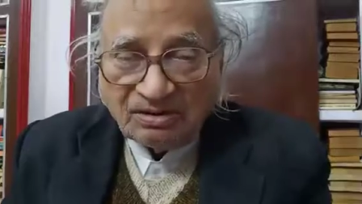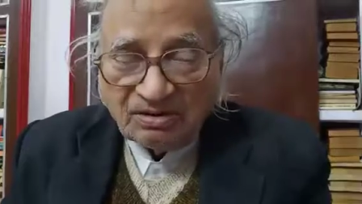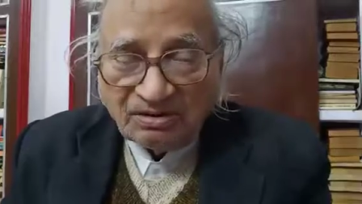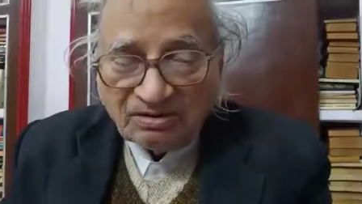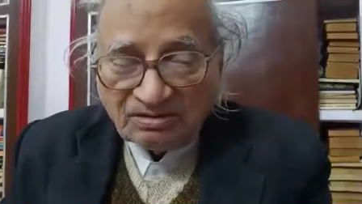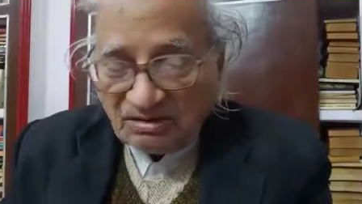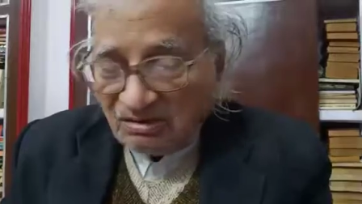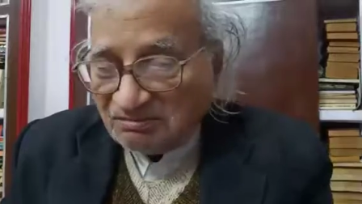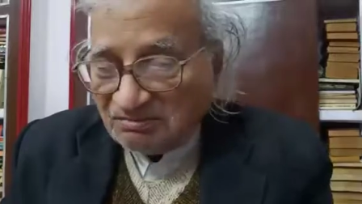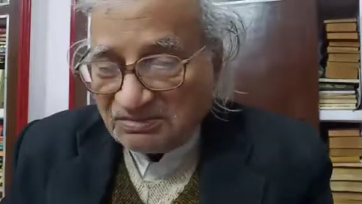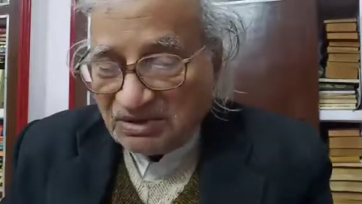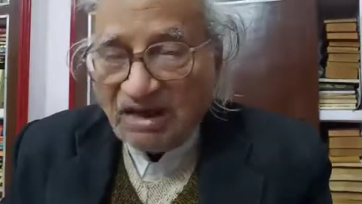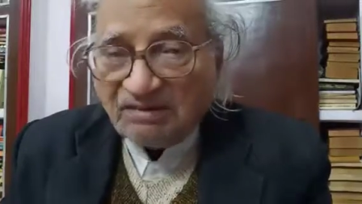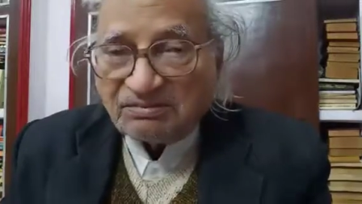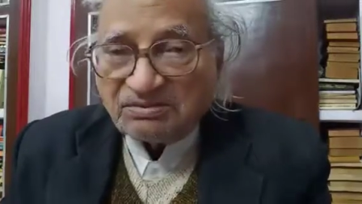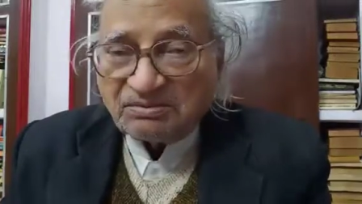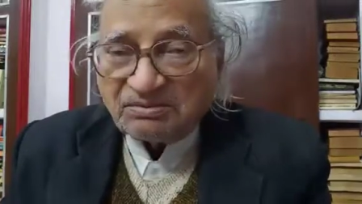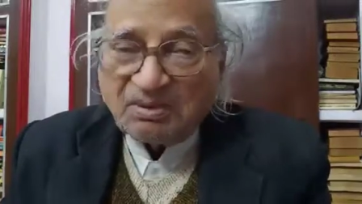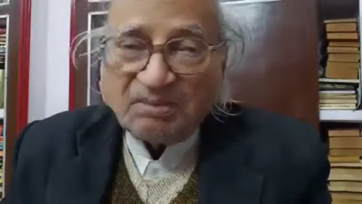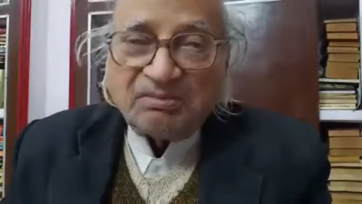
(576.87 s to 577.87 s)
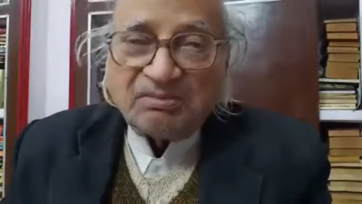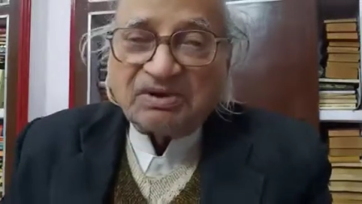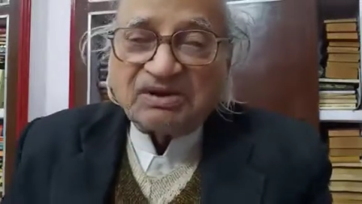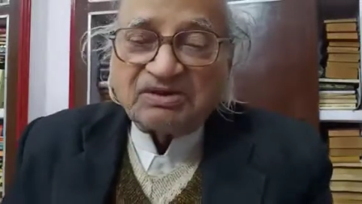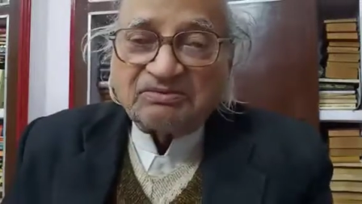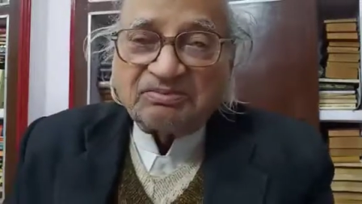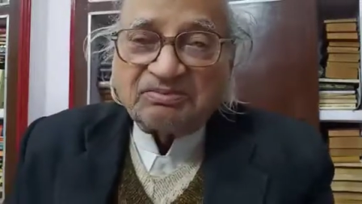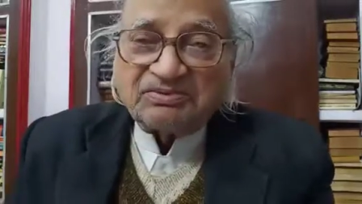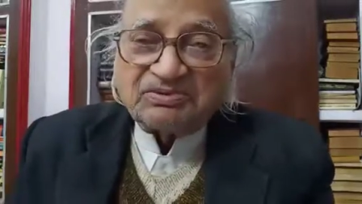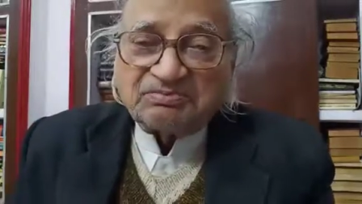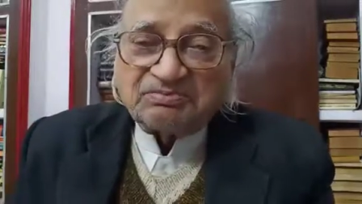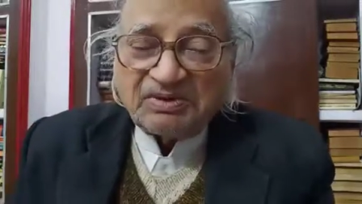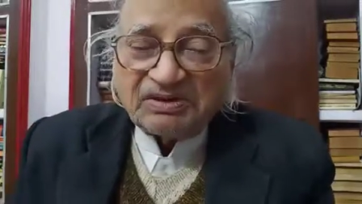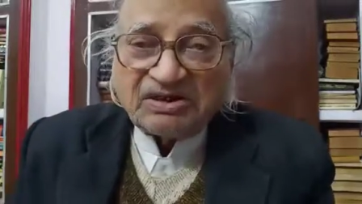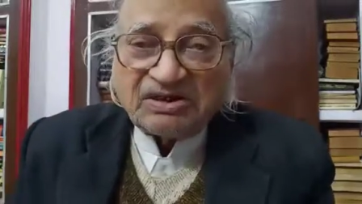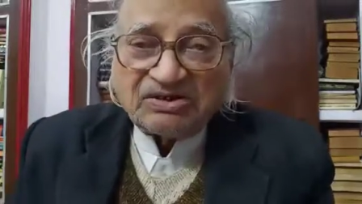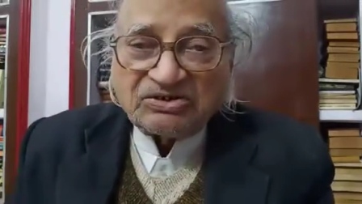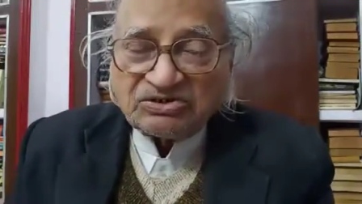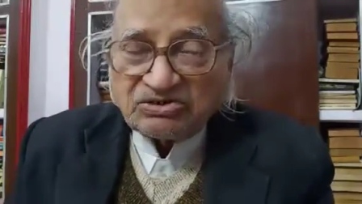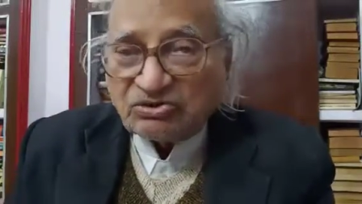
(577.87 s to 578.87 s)
sometimes the Public
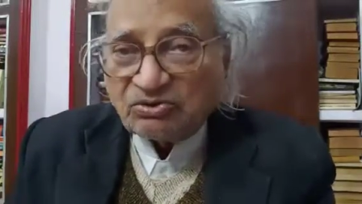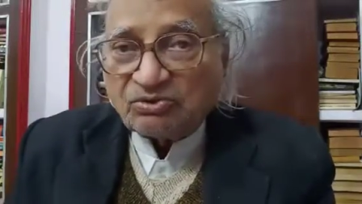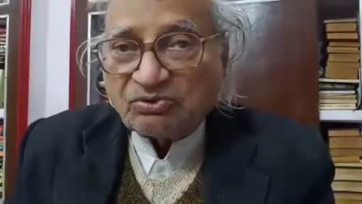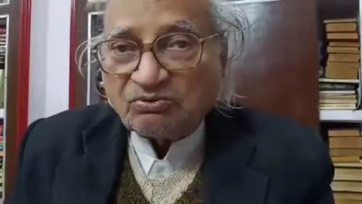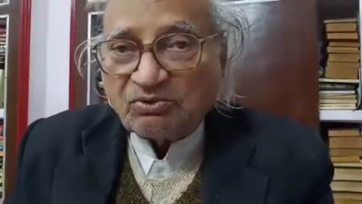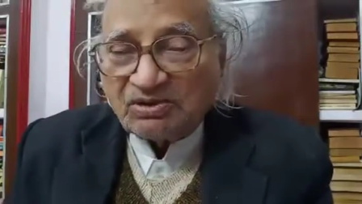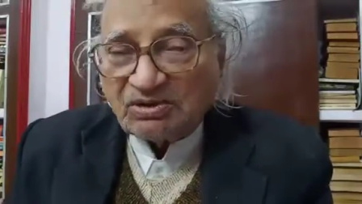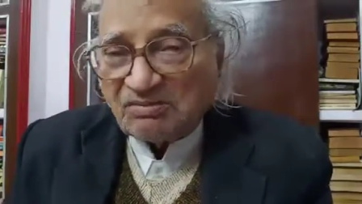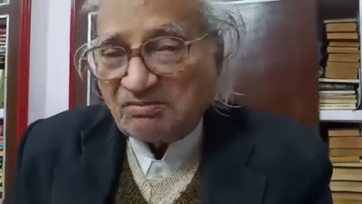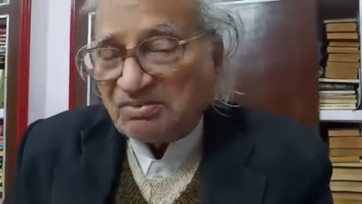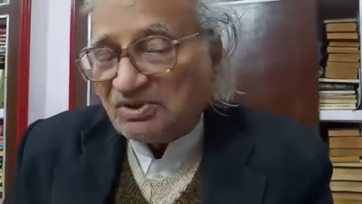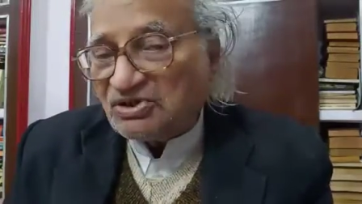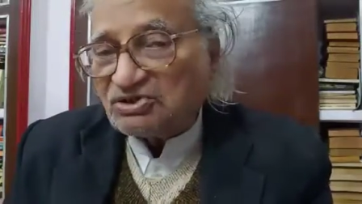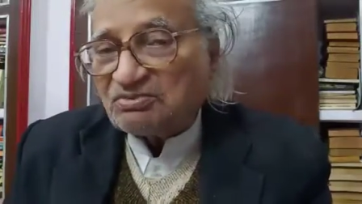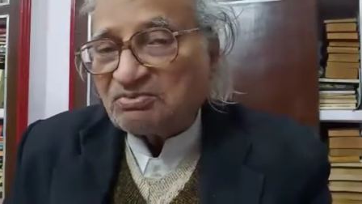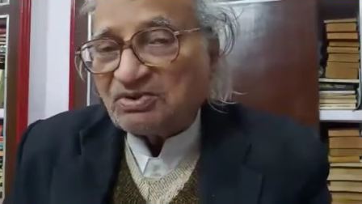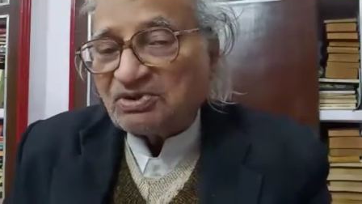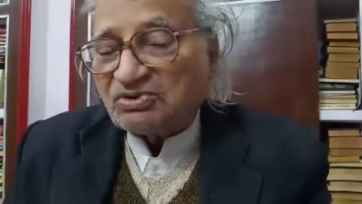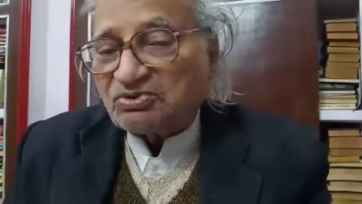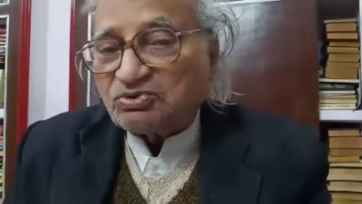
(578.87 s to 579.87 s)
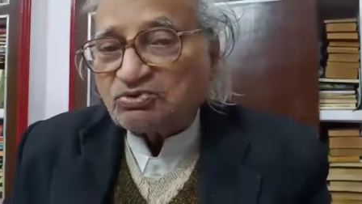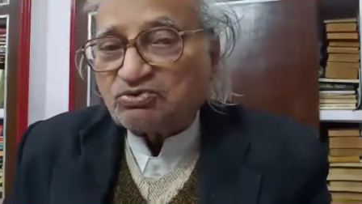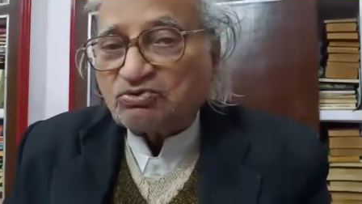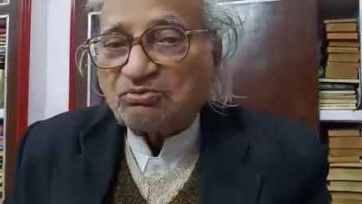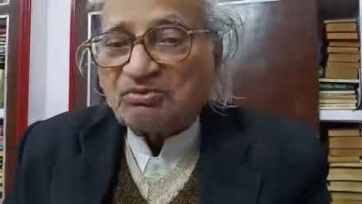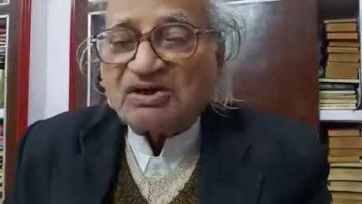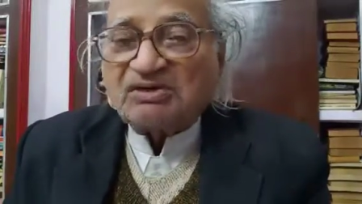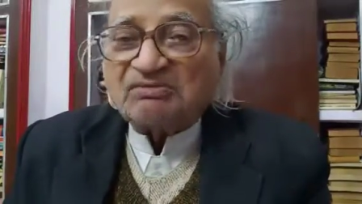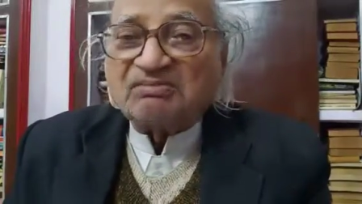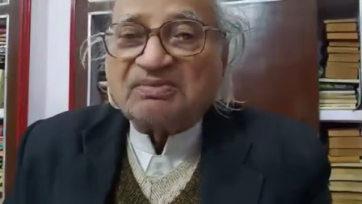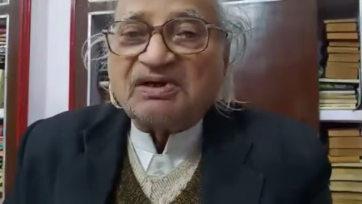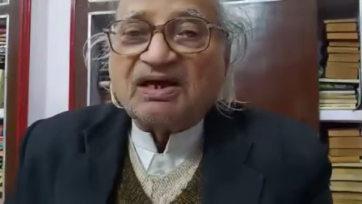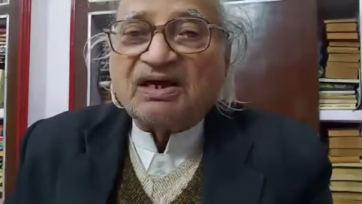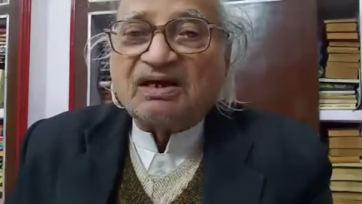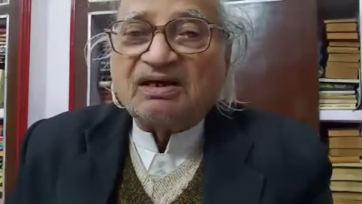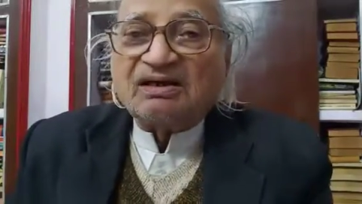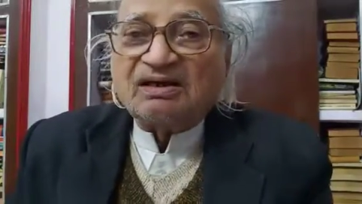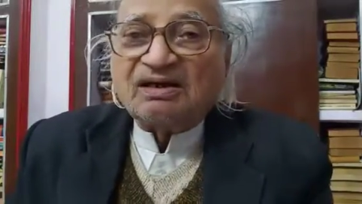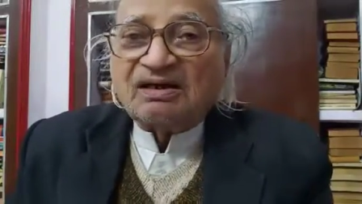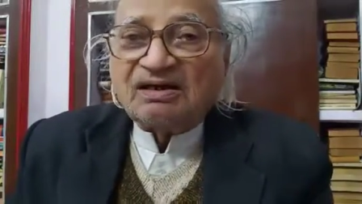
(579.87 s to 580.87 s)
Speaking Institute when the principal used to meet me
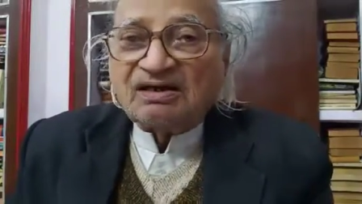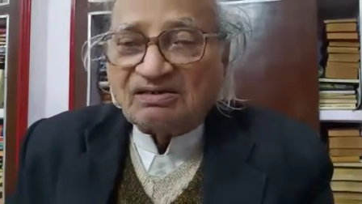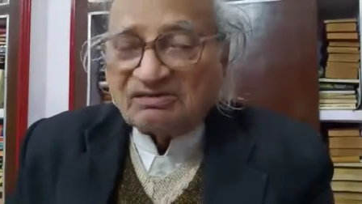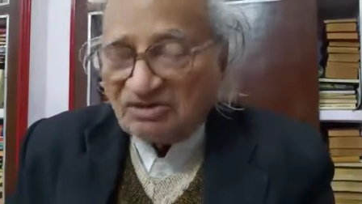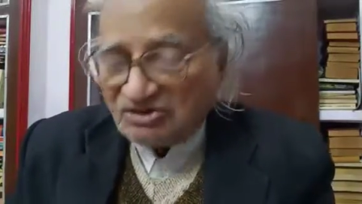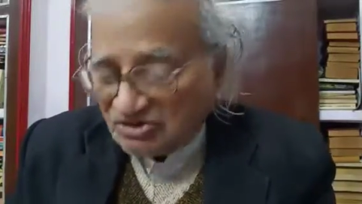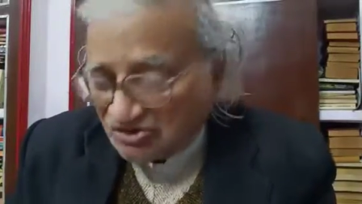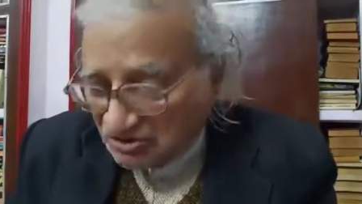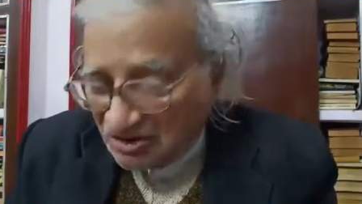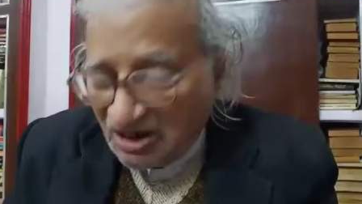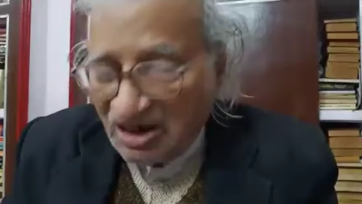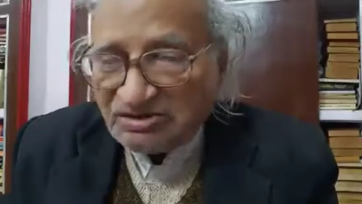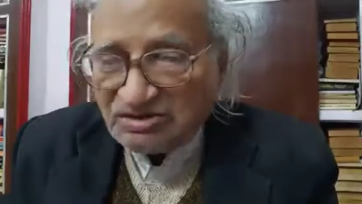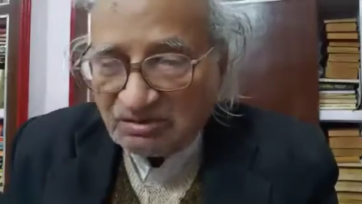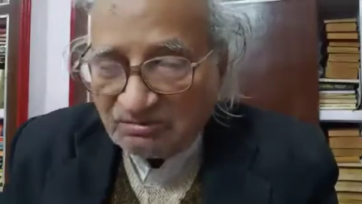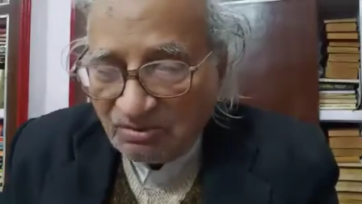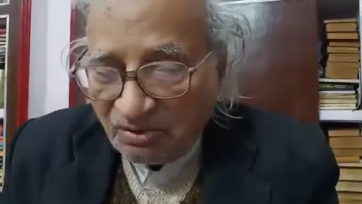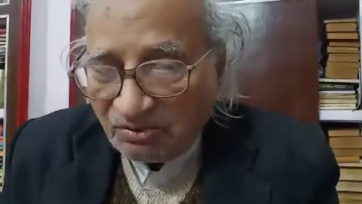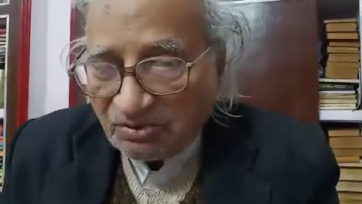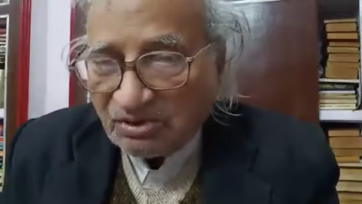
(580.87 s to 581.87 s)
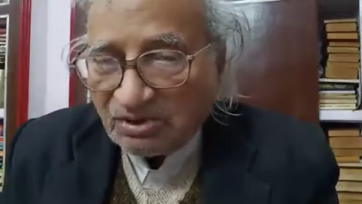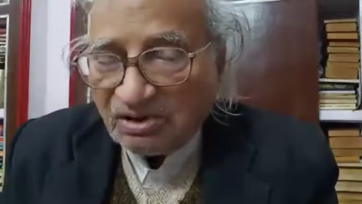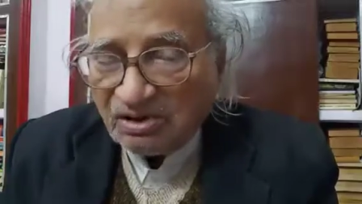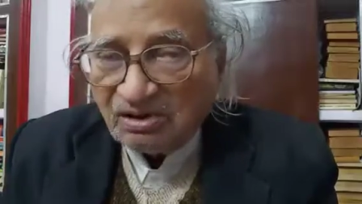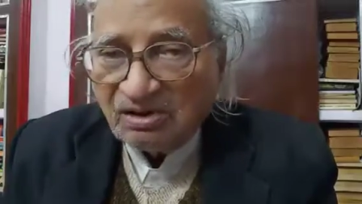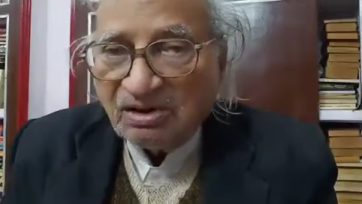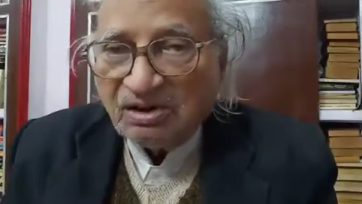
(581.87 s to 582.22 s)
and discuss about the